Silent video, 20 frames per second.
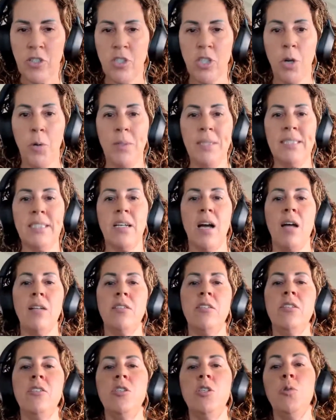So it's got
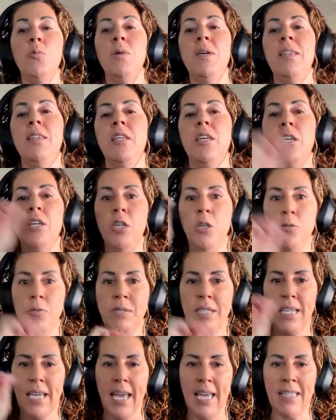to do with
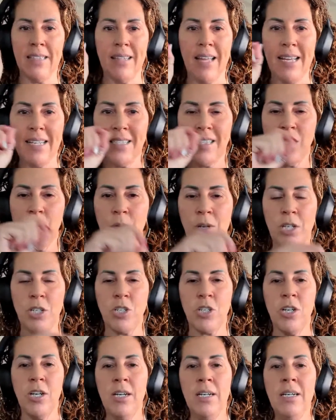using a light
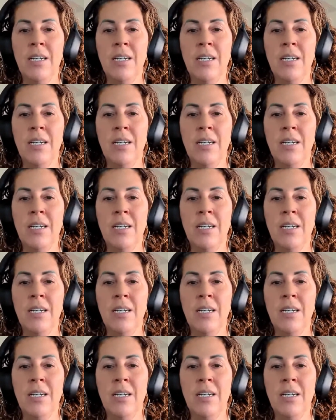switch.